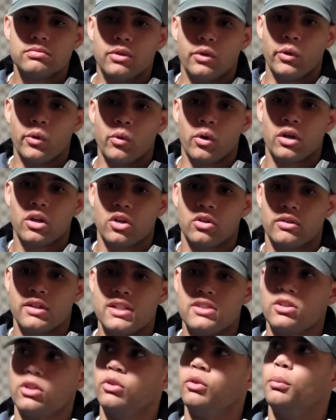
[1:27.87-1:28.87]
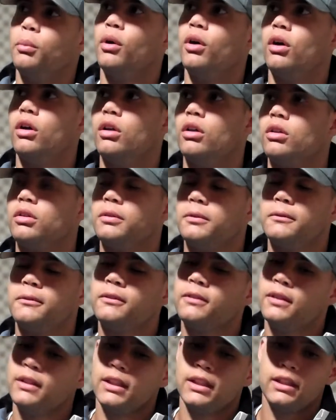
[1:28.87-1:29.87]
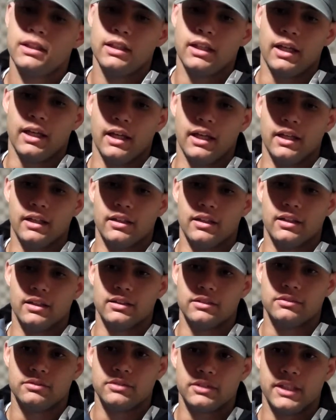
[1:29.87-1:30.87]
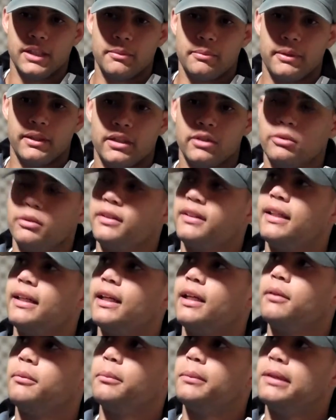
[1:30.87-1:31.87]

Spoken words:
We'll work on red zone tomorrow and get better with that.